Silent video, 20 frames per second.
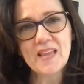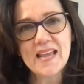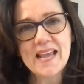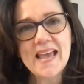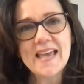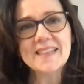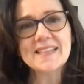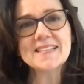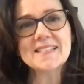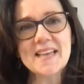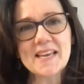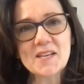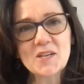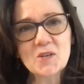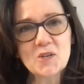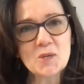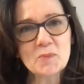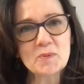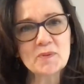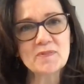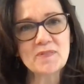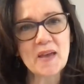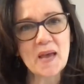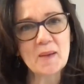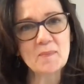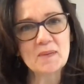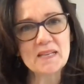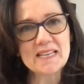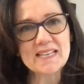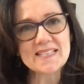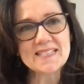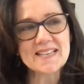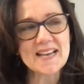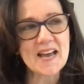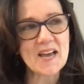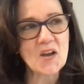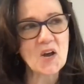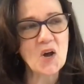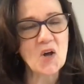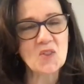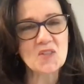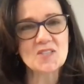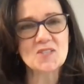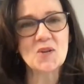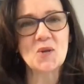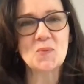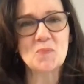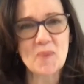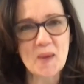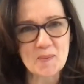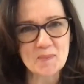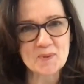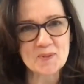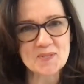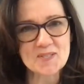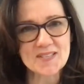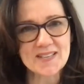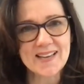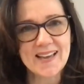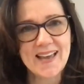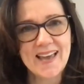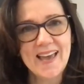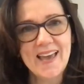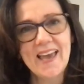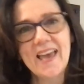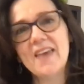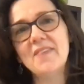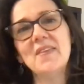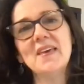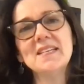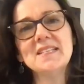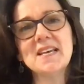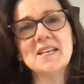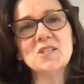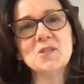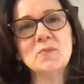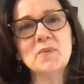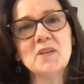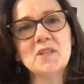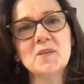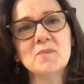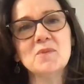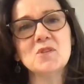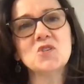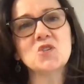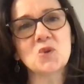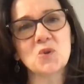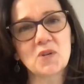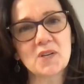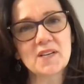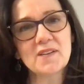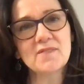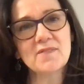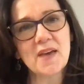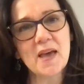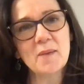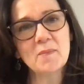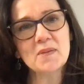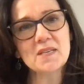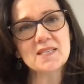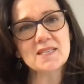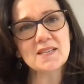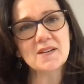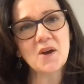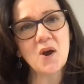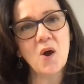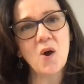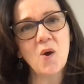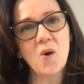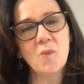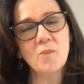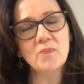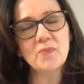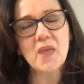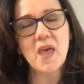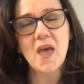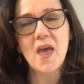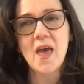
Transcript: The second group of families I call the salt and peppers, and they tend to be the majority of families in a home.